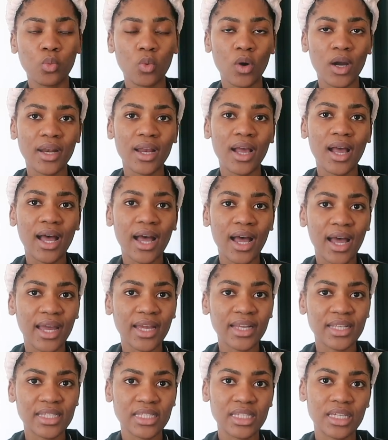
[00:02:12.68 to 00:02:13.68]
what
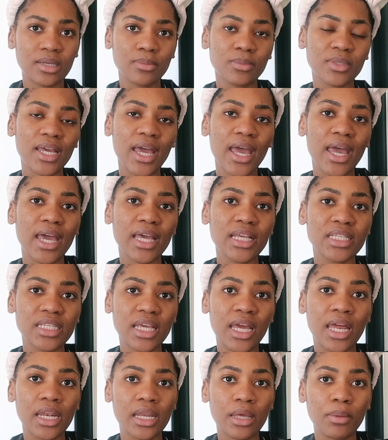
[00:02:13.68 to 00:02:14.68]
I deemed as
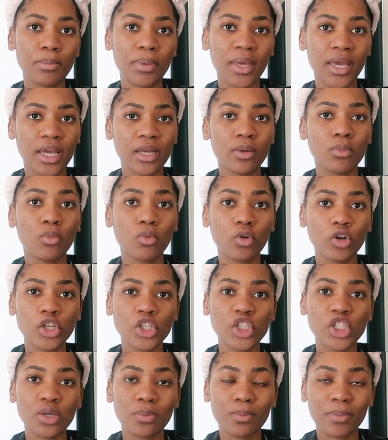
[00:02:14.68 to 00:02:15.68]
an impaired
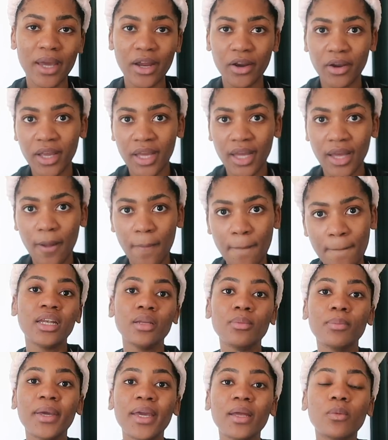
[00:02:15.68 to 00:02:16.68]
moisture barrier.
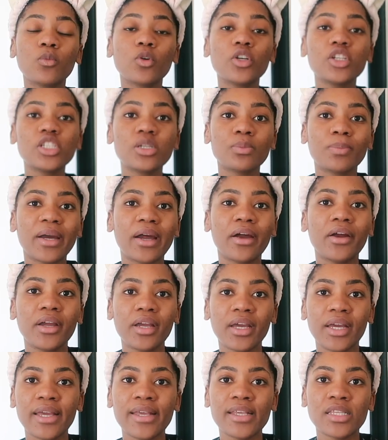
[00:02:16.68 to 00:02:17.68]
An impaired moisture
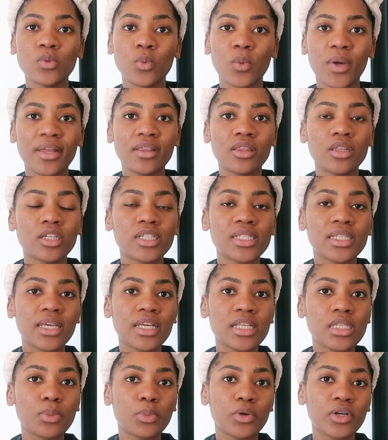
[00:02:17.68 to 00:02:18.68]
barrier is when the
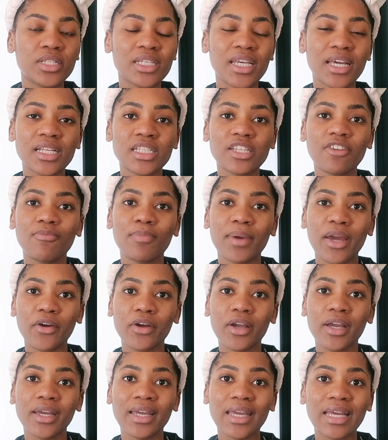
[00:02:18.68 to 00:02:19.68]
skin's protective
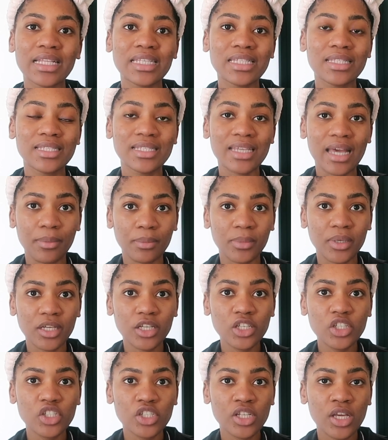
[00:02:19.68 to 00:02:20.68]
barrier gets
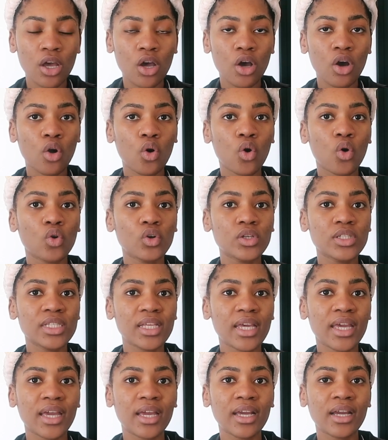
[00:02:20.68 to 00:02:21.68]
damaged,
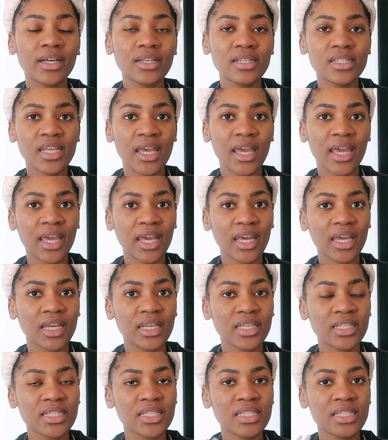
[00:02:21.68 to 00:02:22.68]
causing
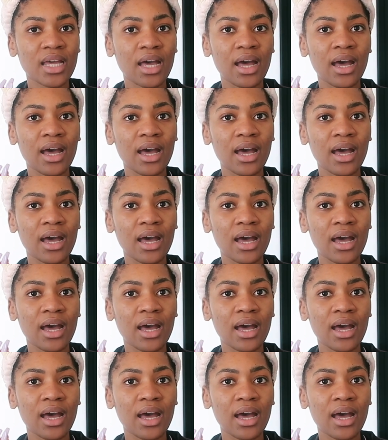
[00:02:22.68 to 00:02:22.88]
tears